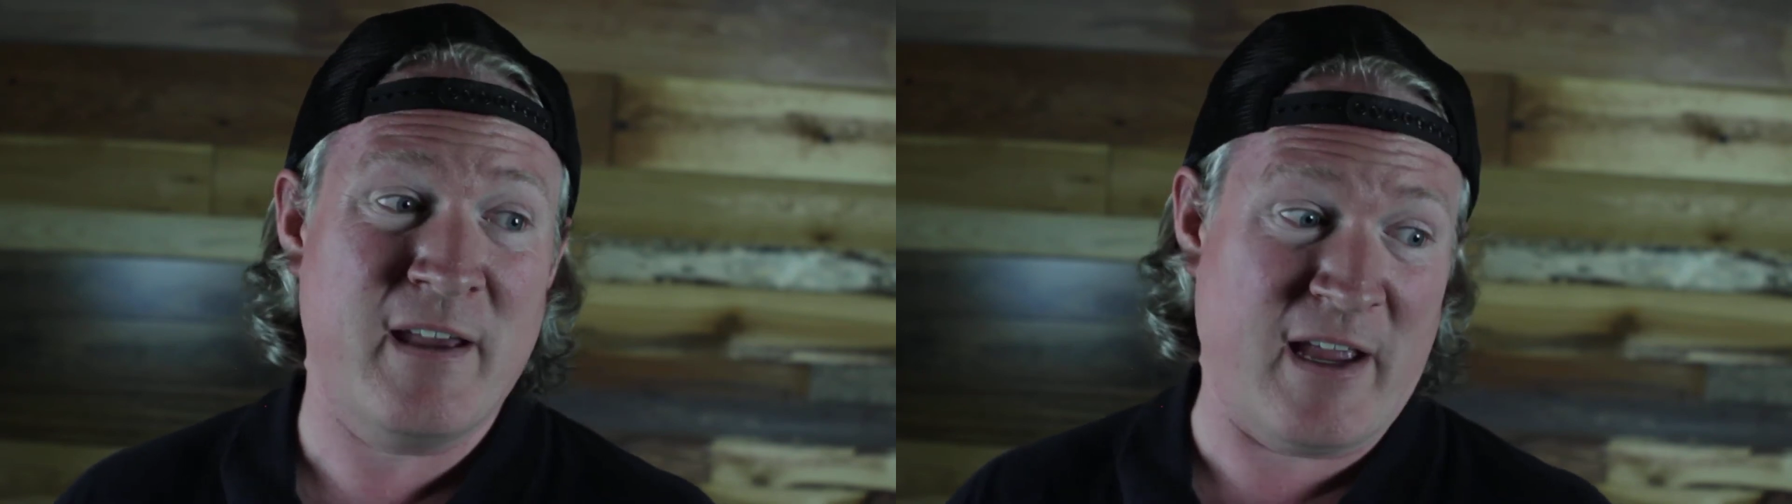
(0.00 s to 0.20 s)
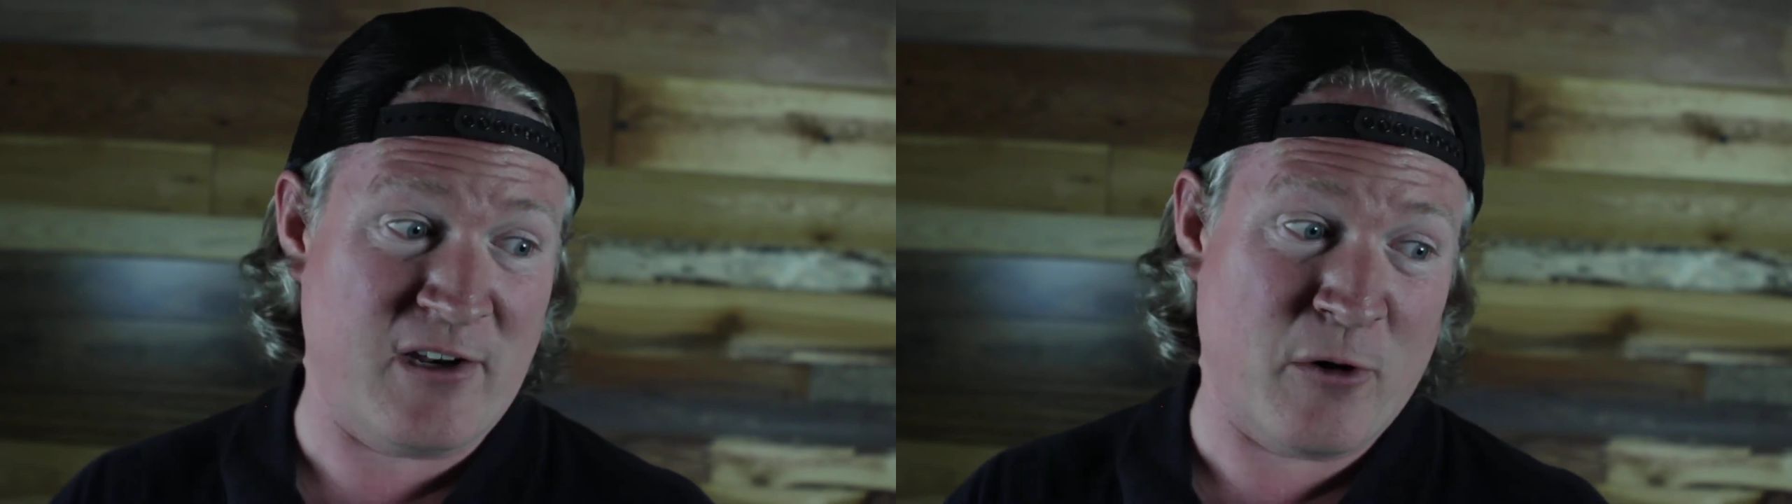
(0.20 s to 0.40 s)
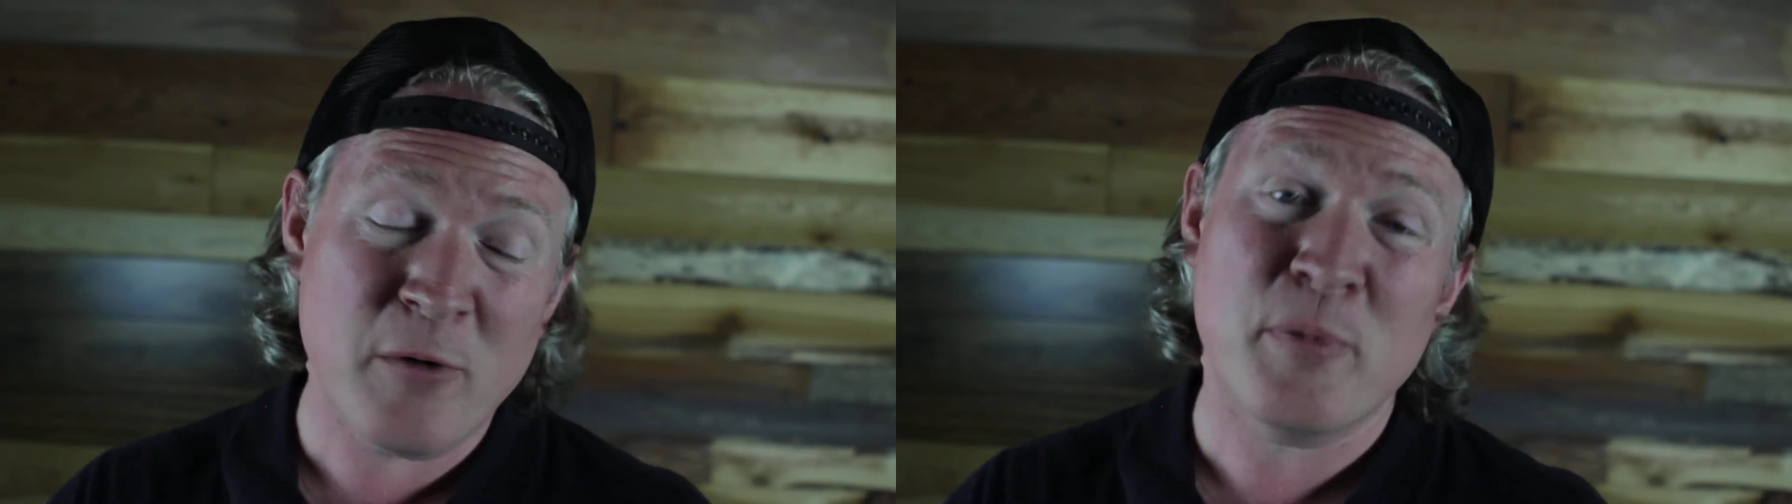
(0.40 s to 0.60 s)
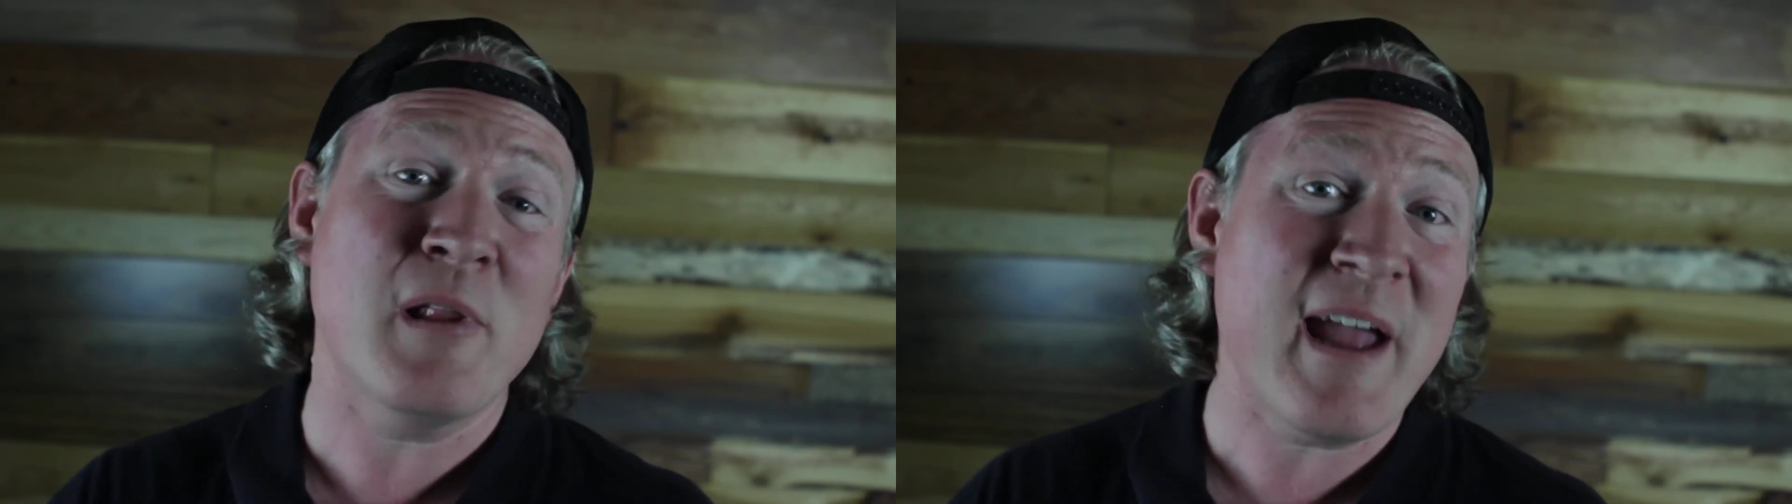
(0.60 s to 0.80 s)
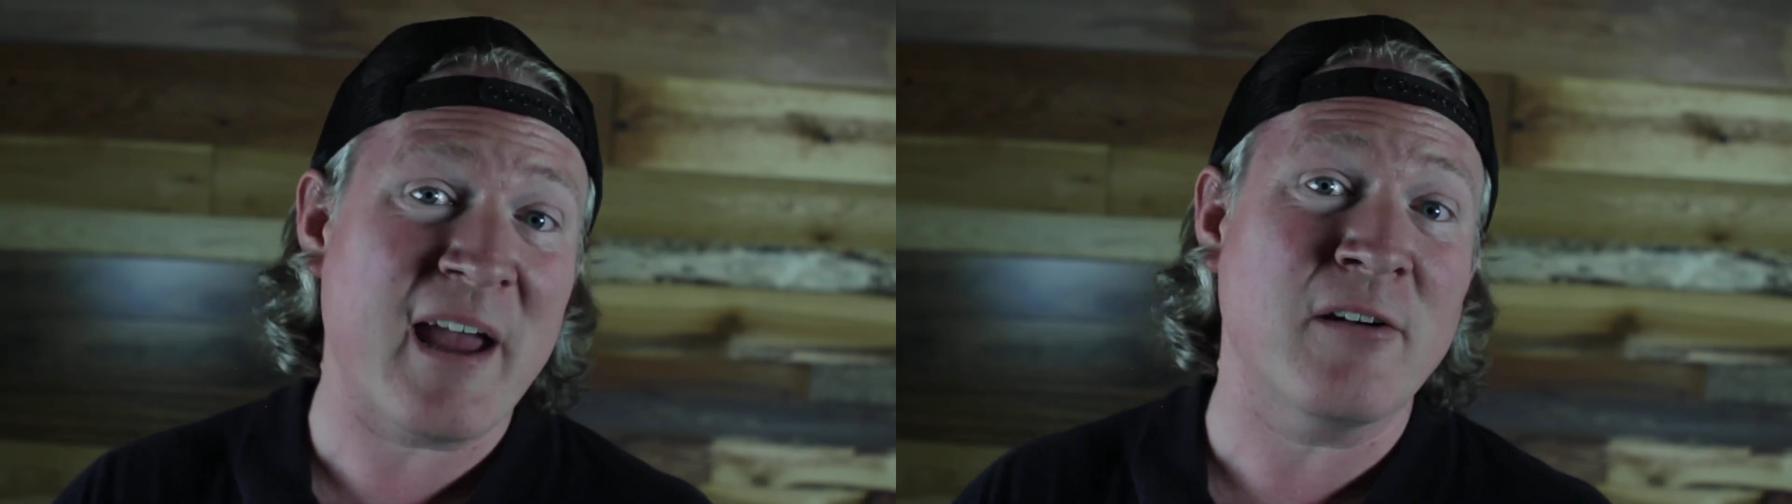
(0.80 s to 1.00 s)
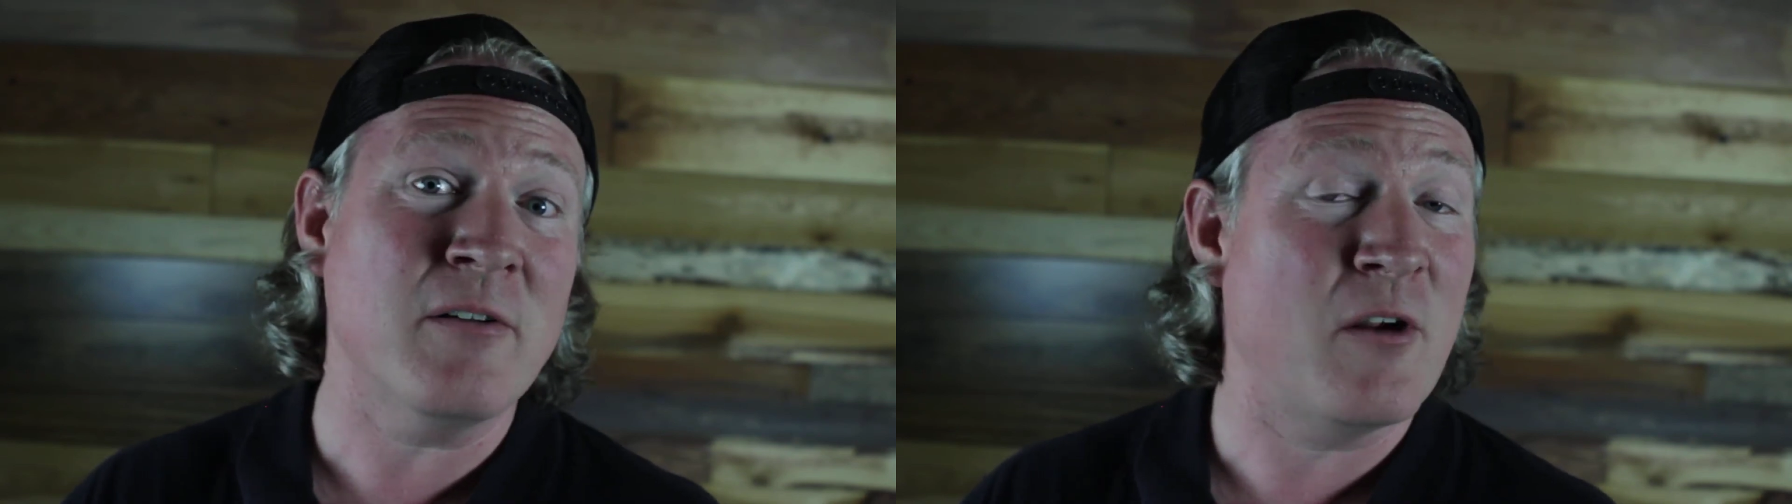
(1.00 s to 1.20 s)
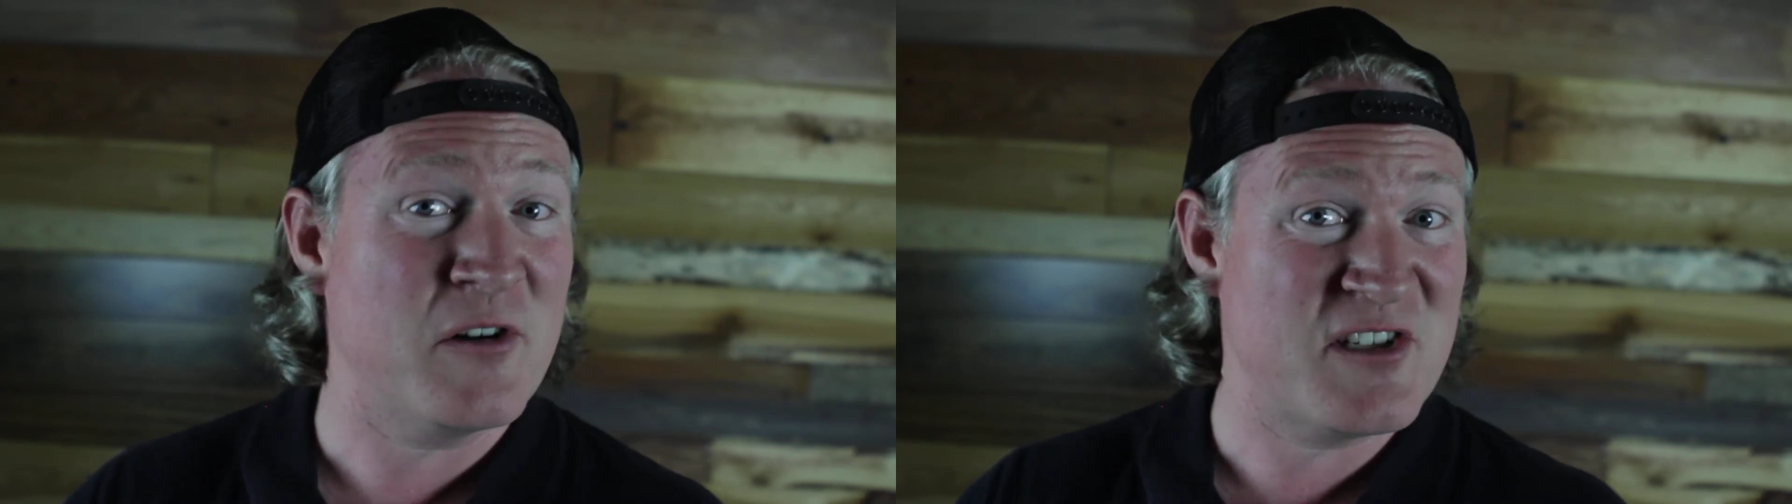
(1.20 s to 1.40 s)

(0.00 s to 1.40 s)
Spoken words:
And her plan, her